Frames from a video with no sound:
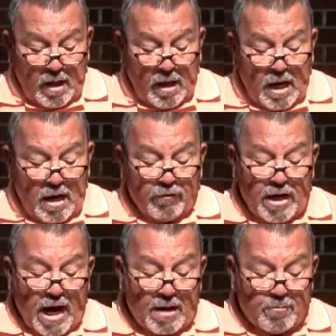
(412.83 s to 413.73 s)
Every
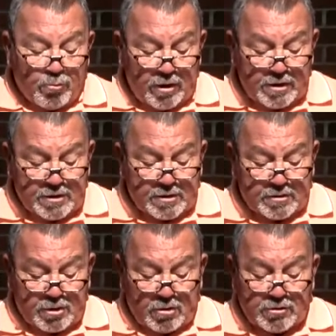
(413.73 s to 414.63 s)
high priest
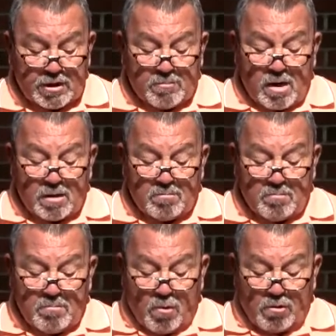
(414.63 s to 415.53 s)
chosen among
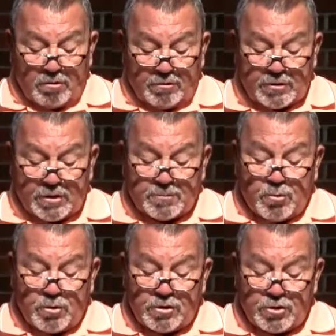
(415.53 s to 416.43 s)
mortals is
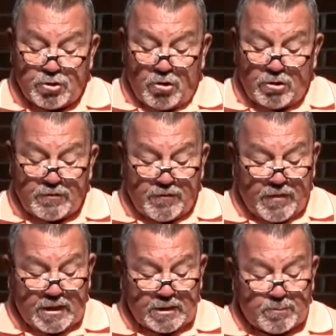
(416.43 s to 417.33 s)
put in charge of
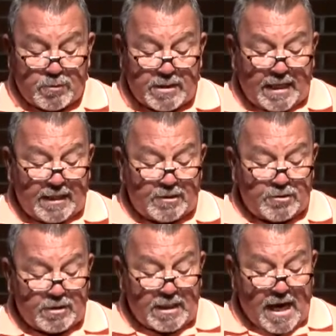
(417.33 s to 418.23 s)
things pertaining to
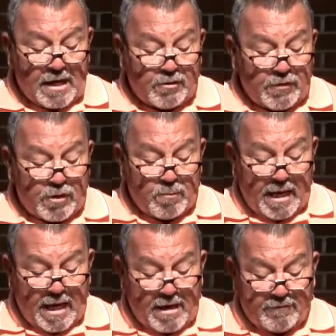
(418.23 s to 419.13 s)
God on their
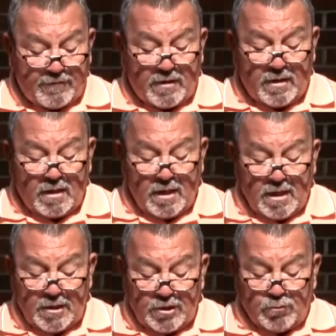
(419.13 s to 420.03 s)
behalf,
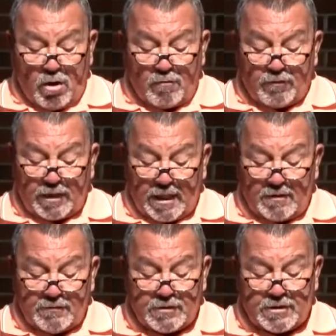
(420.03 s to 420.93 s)
to offer
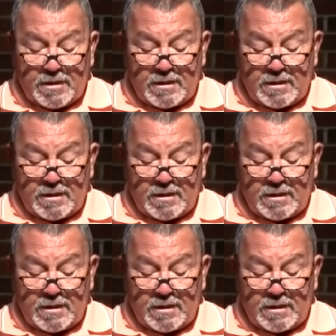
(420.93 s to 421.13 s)
gifts and